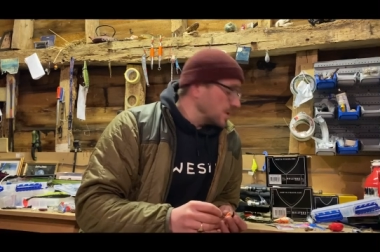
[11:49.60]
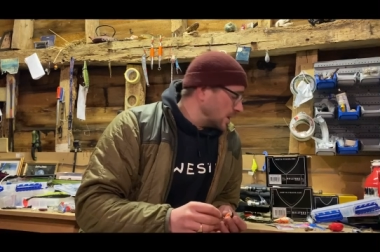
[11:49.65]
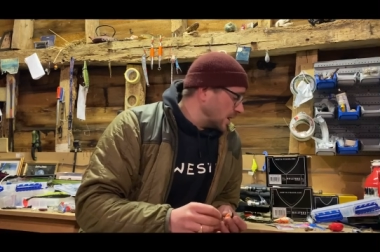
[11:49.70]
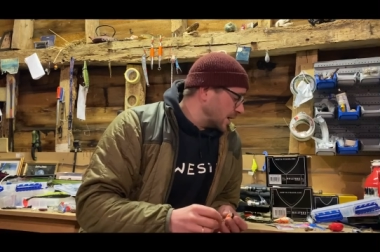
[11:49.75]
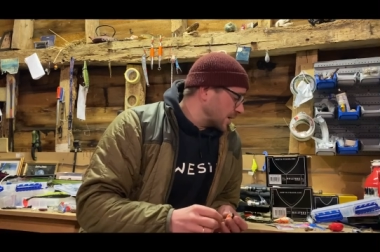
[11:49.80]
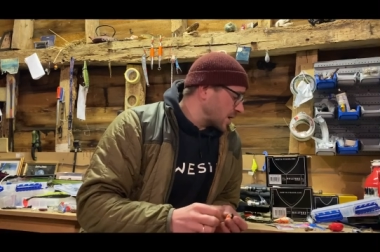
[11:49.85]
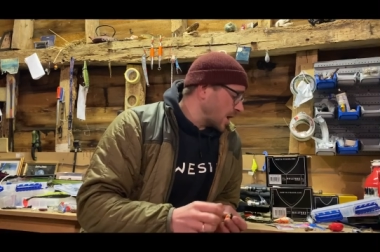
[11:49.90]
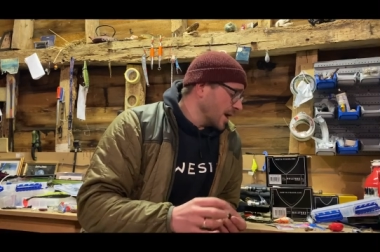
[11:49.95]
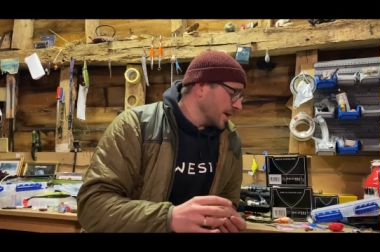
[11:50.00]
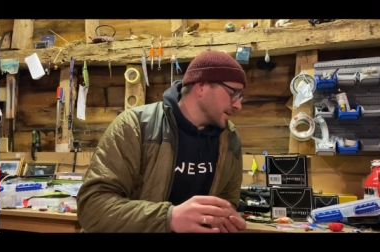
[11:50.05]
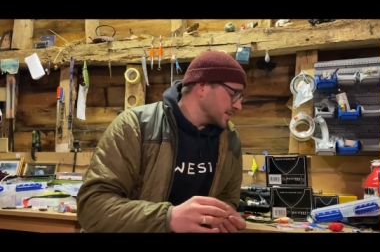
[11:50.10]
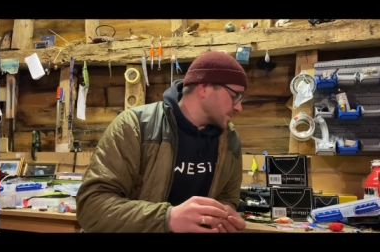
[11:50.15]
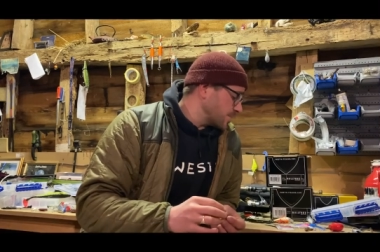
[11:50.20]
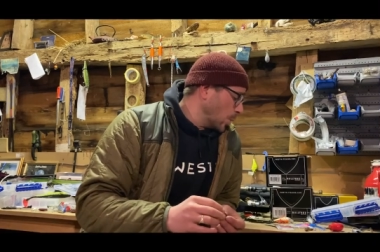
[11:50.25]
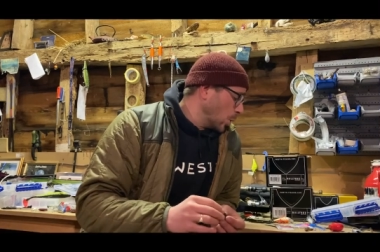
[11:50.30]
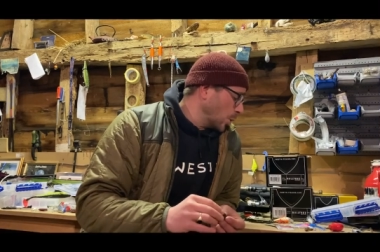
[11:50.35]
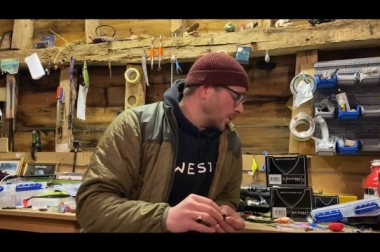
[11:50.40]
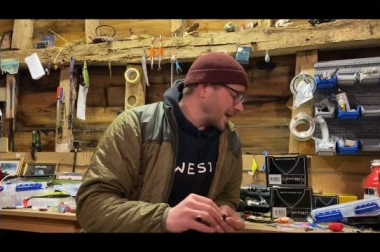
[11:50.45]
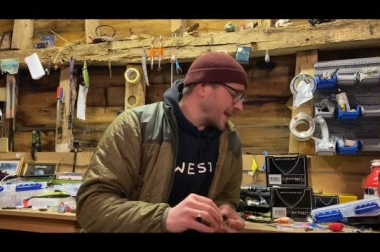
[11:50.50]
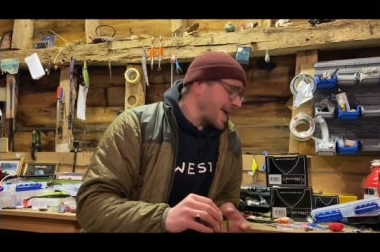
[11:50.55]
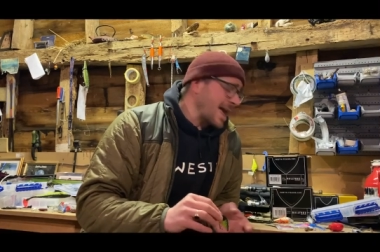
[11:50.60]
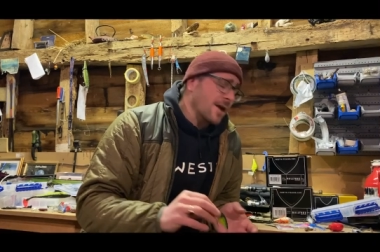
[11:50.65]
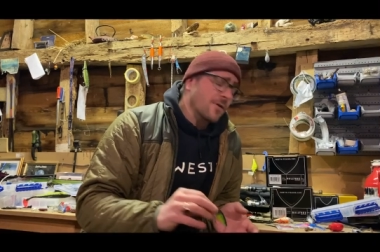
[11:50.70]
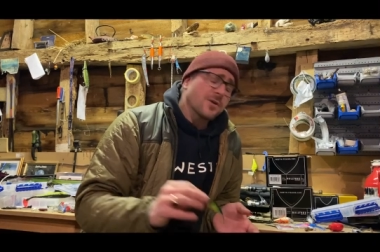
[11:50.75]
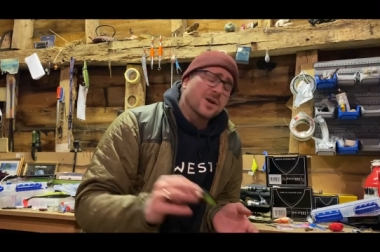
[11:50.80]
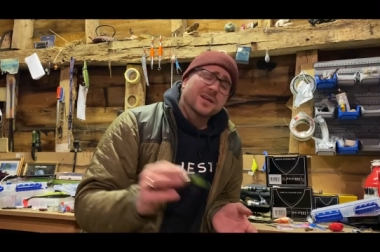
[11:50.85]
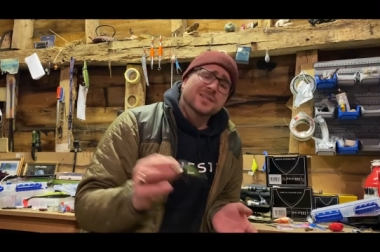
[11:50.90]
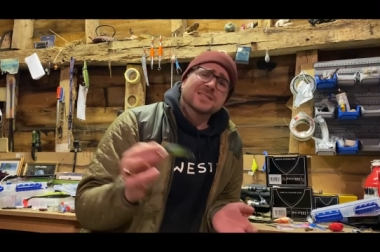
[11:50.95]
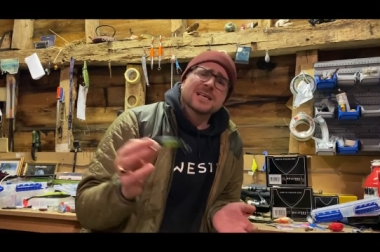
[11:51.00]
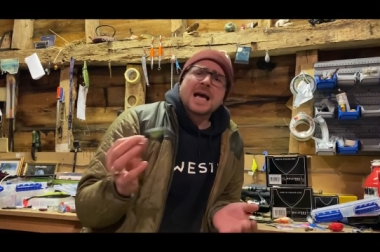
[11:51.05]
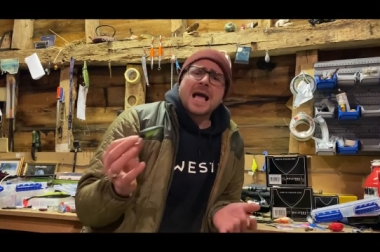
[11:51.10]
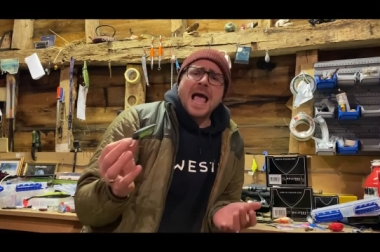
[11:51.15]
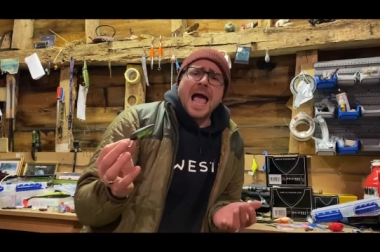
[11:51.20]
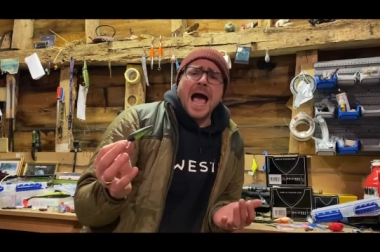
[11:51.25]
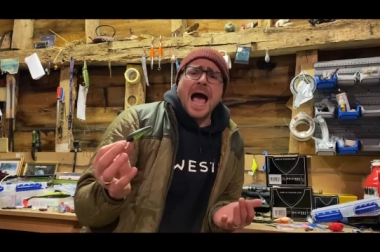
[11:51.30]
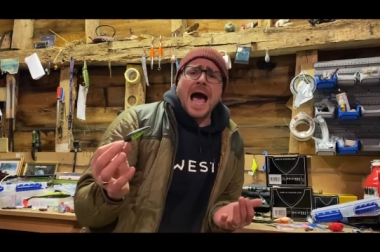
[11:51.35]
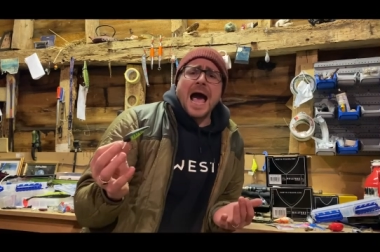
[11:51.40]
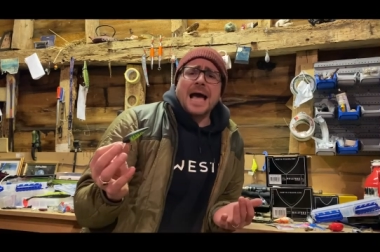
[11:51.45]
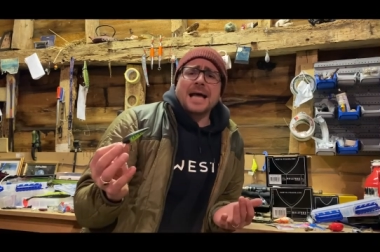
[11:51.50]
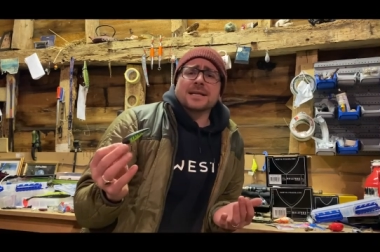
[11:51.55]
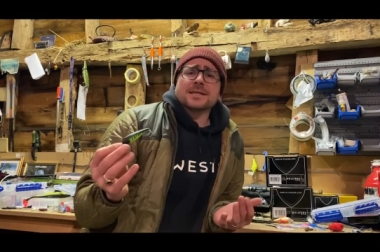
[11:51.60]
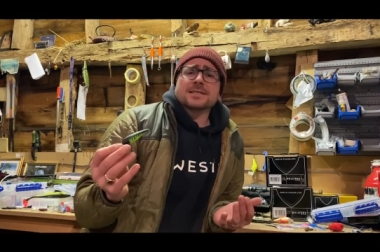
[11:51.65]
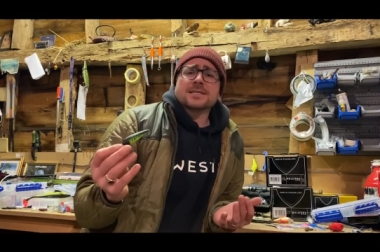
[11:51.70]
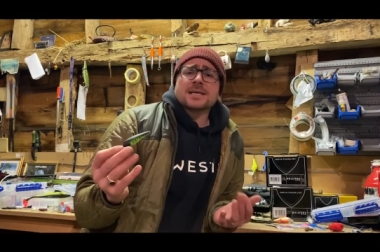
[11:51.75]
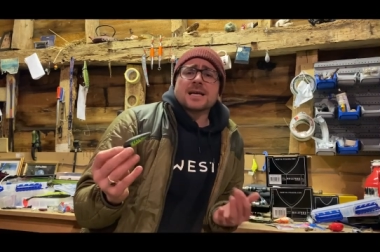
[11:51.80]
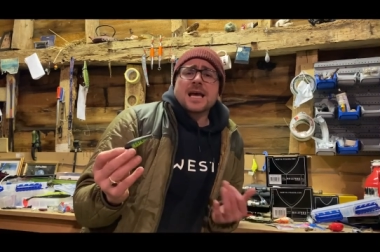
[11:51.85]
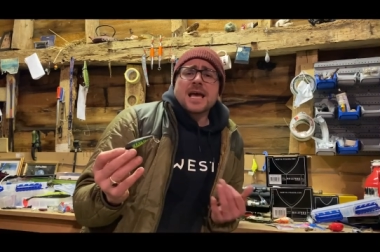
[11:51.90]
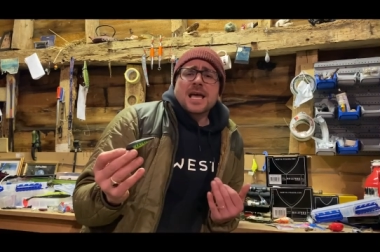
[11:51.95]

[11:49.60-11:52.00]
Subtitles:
kind of spawning areas. And